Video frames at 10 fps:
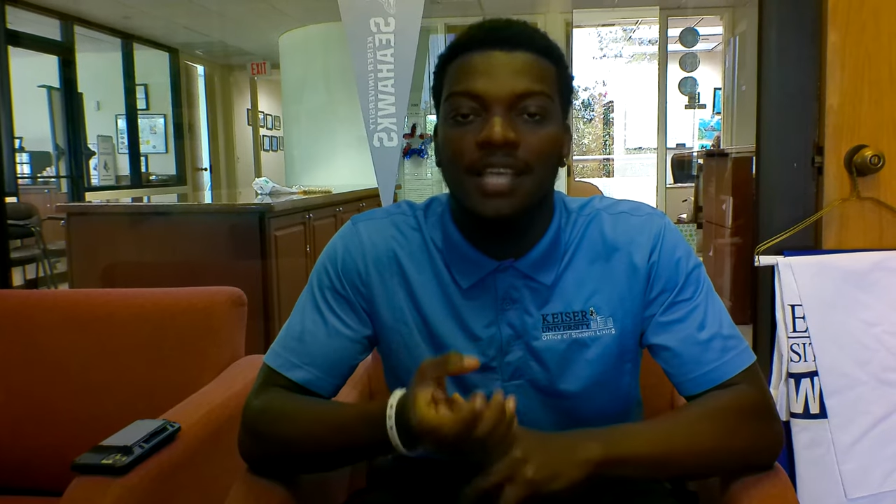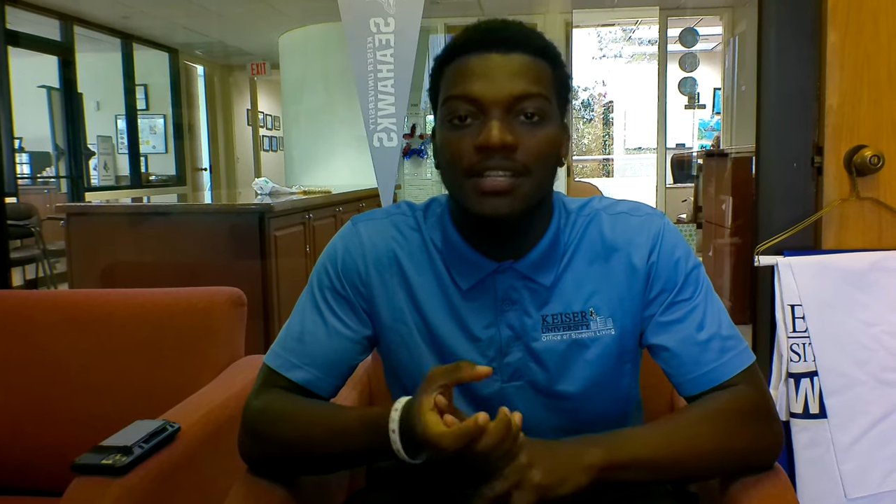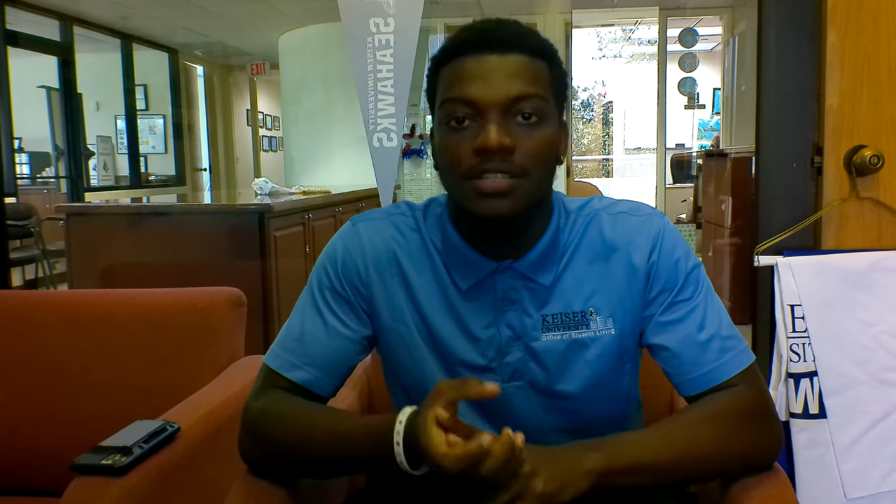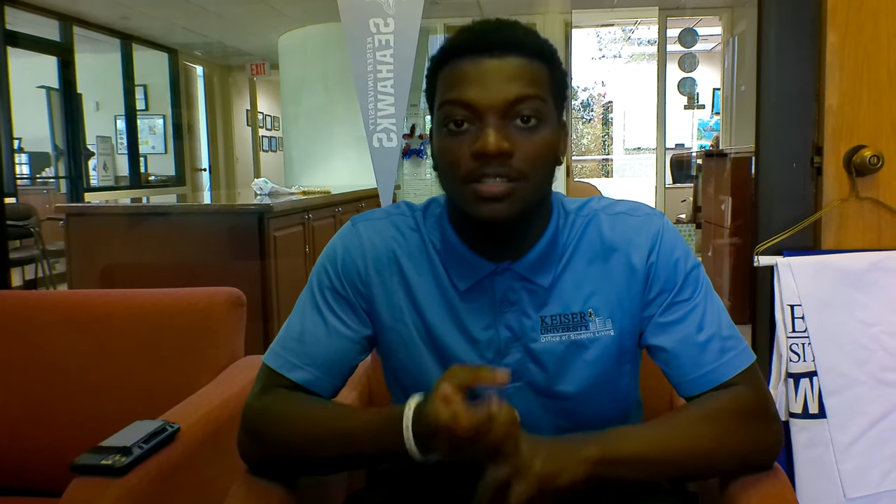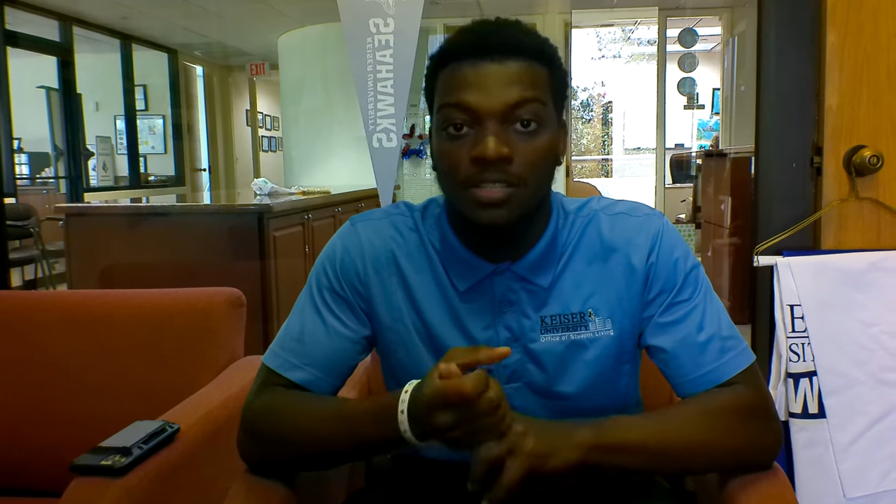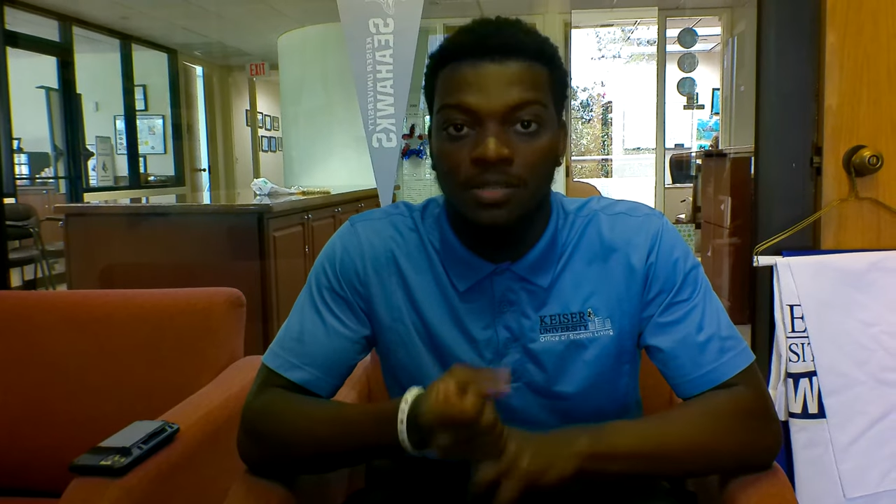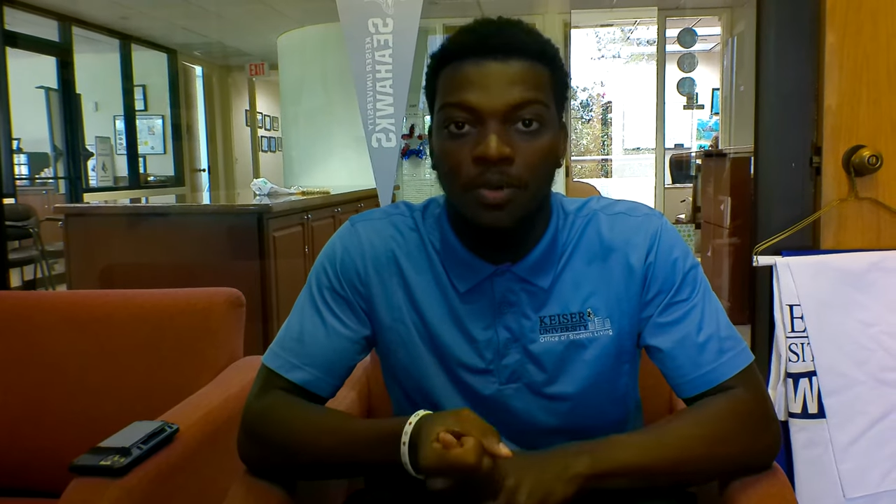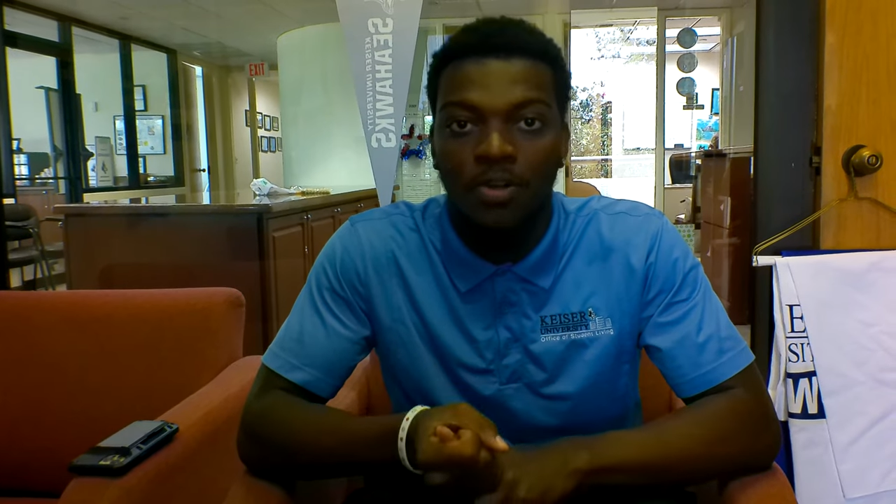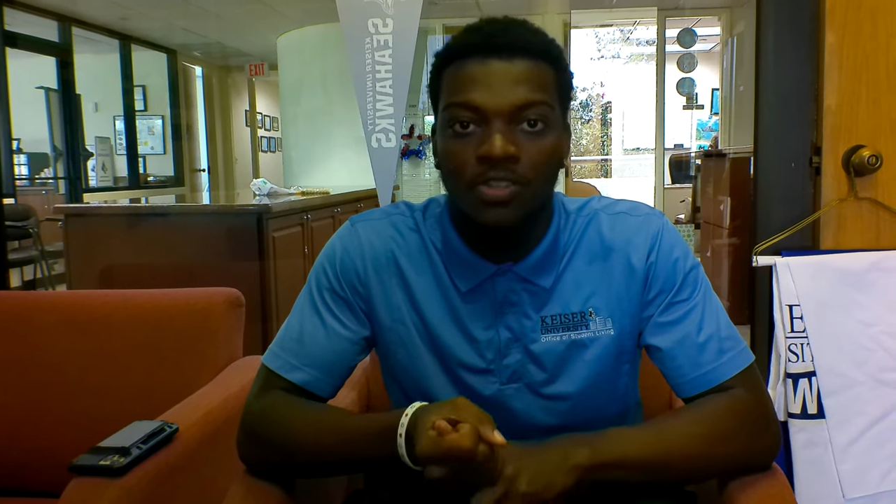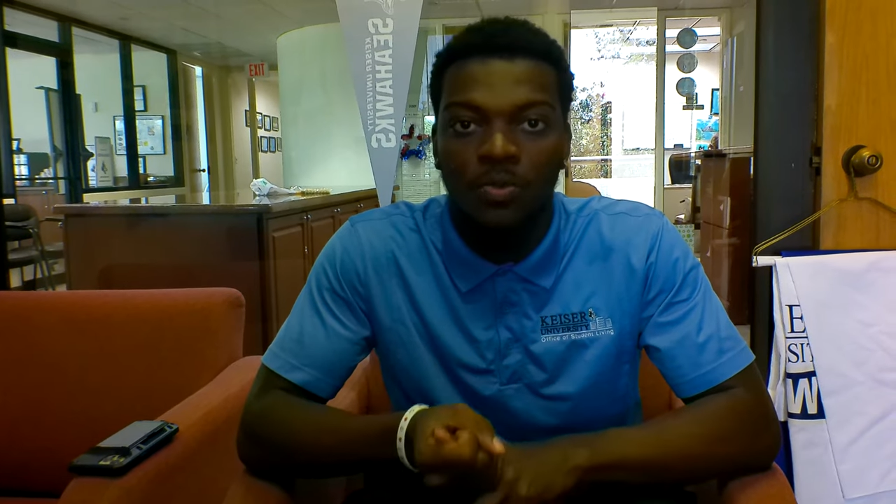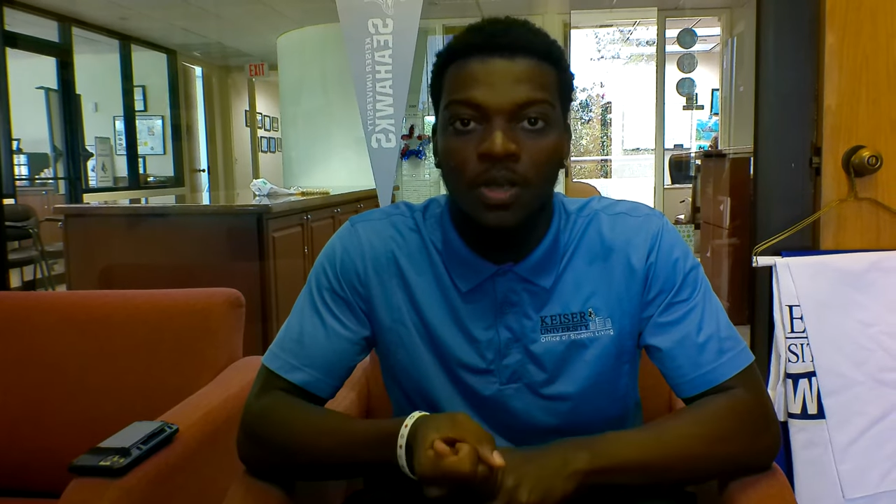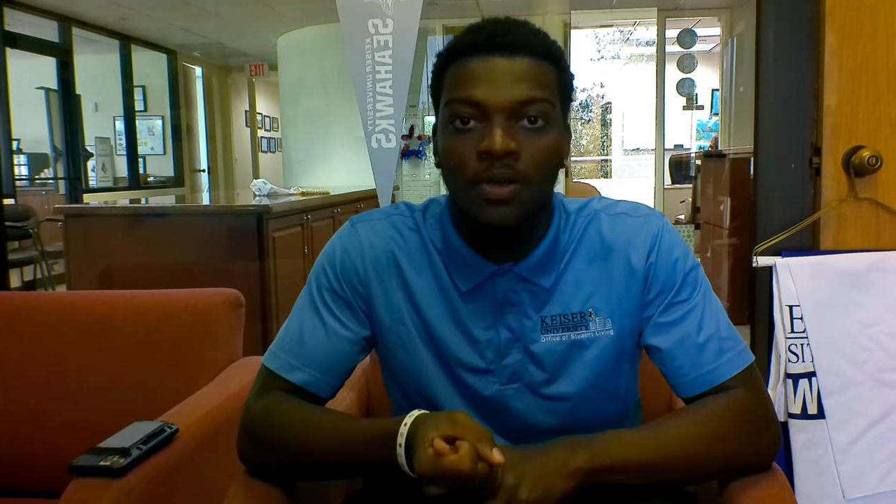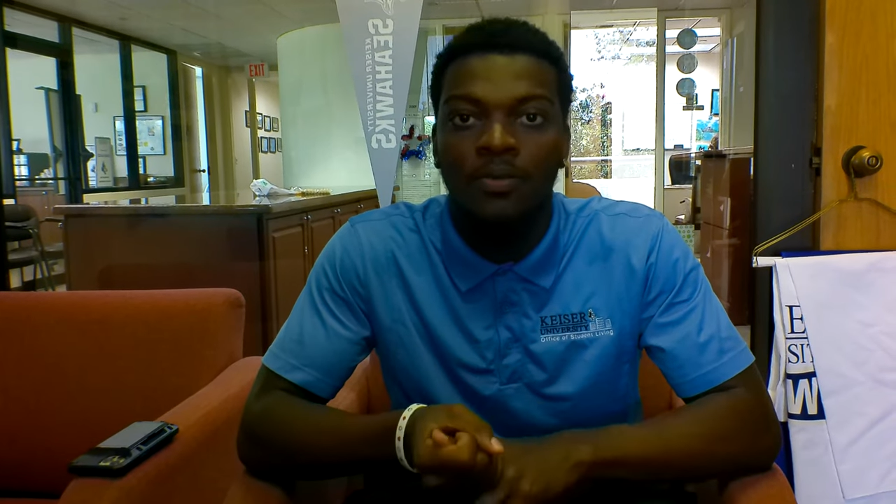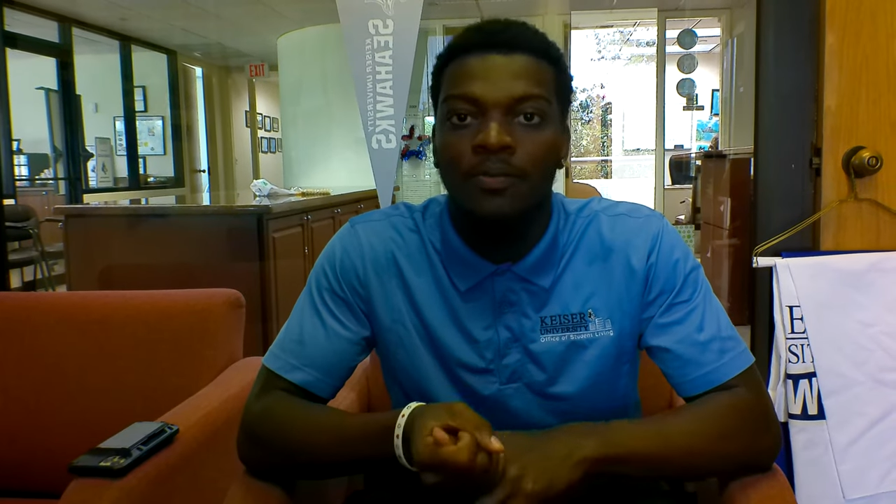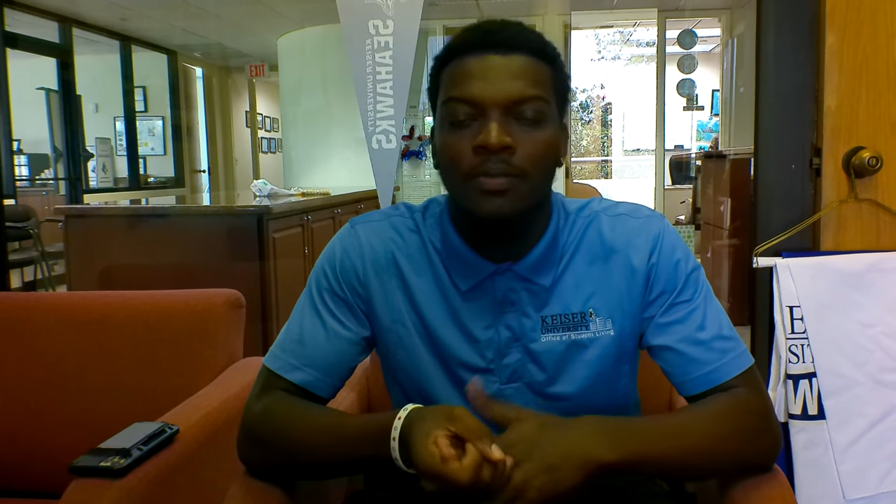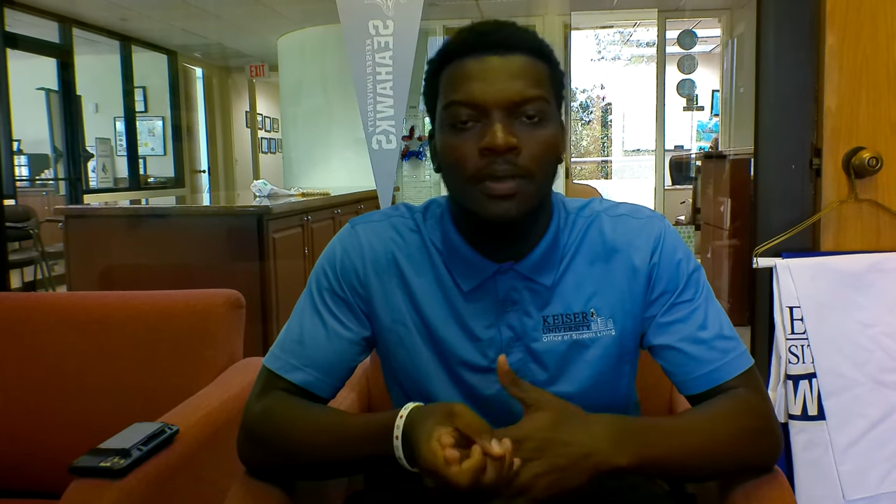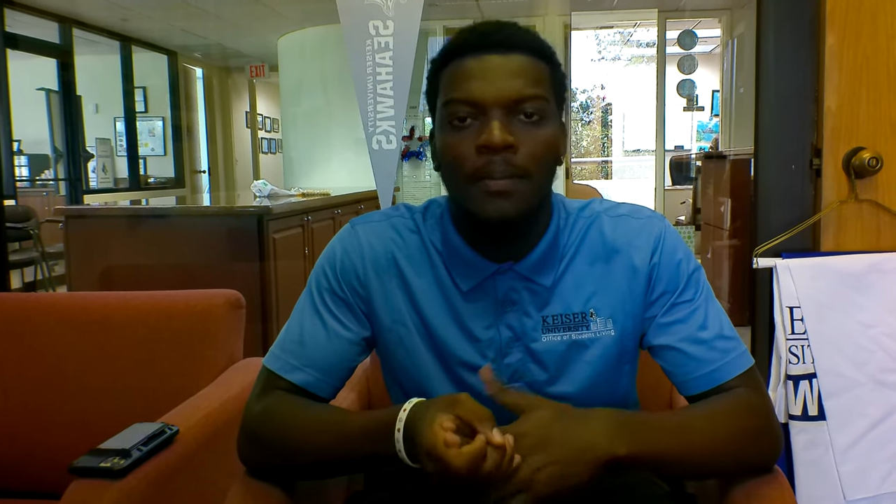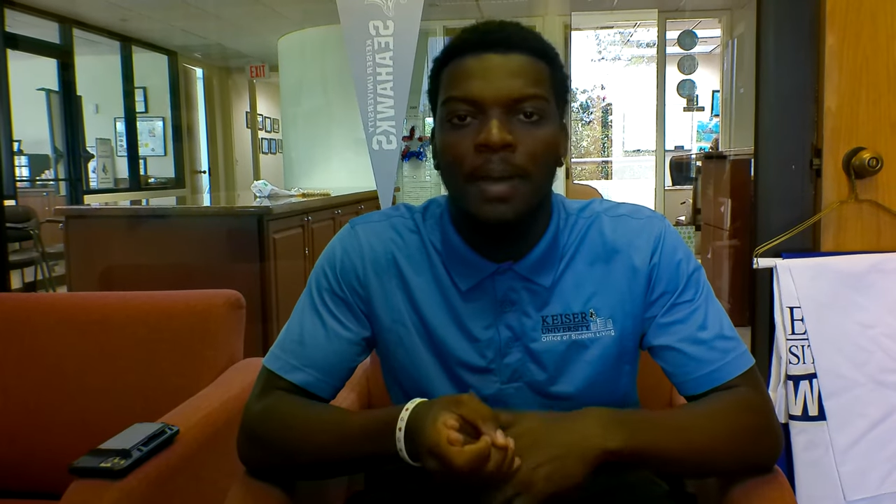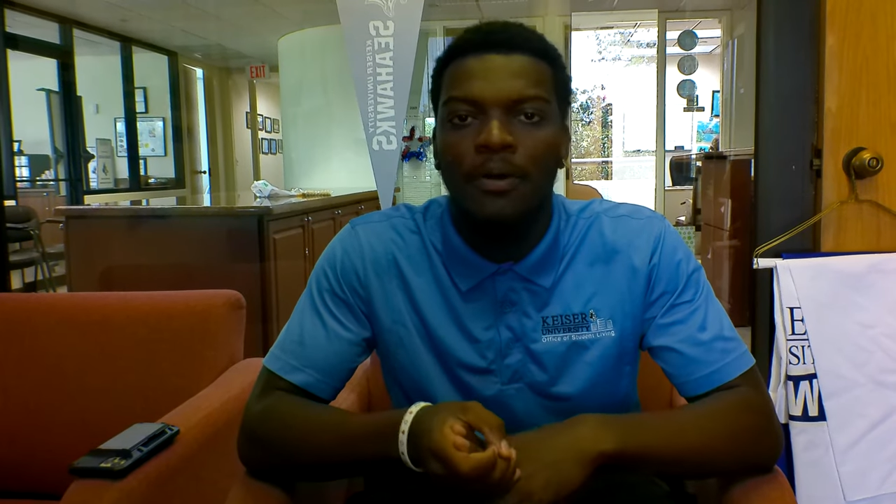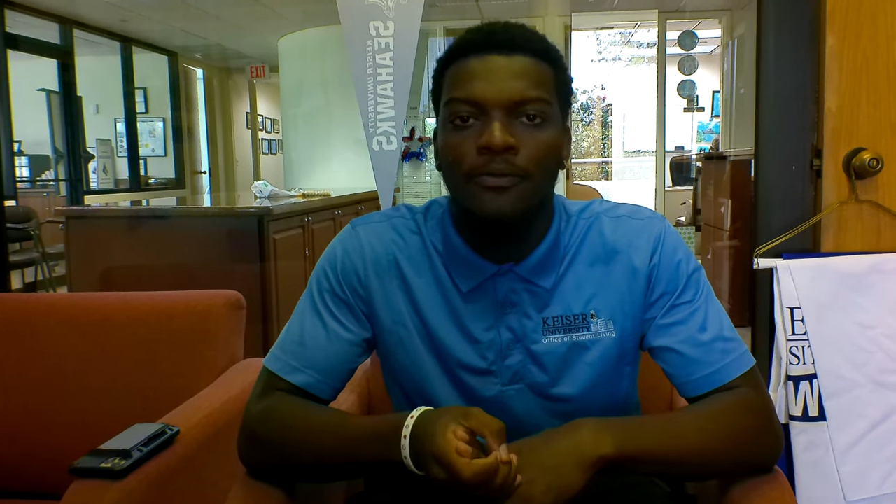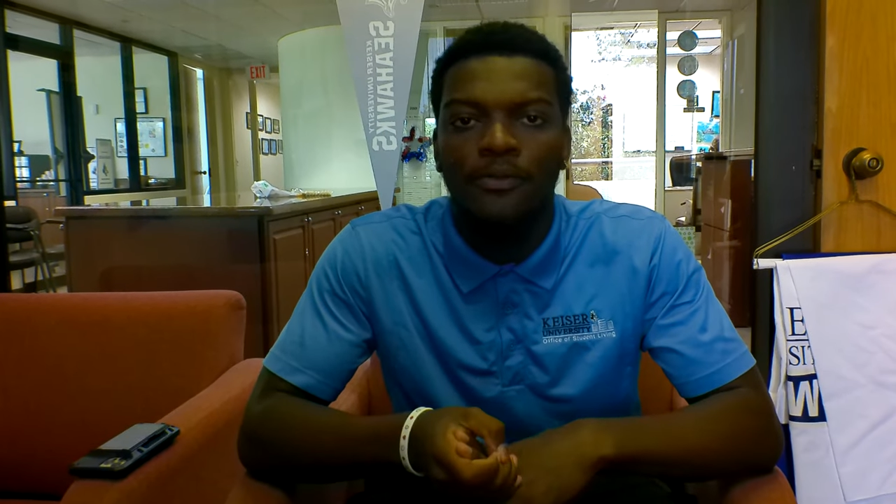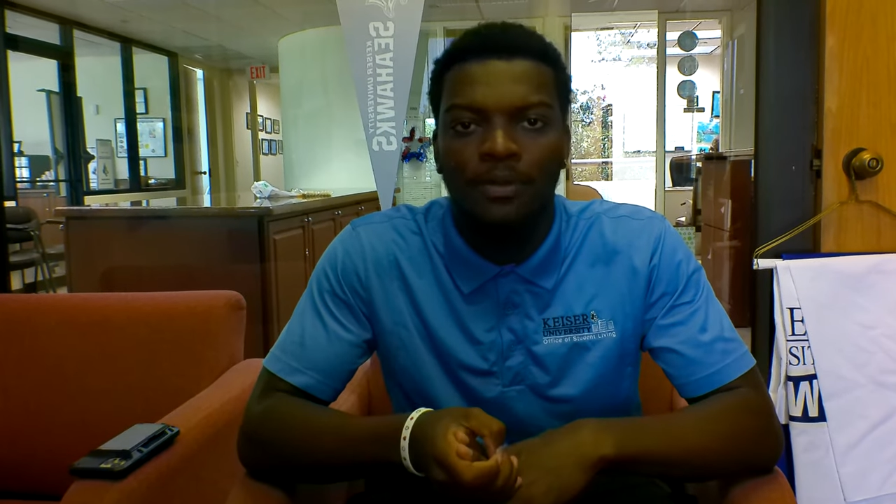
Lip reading: sizes are small as well, about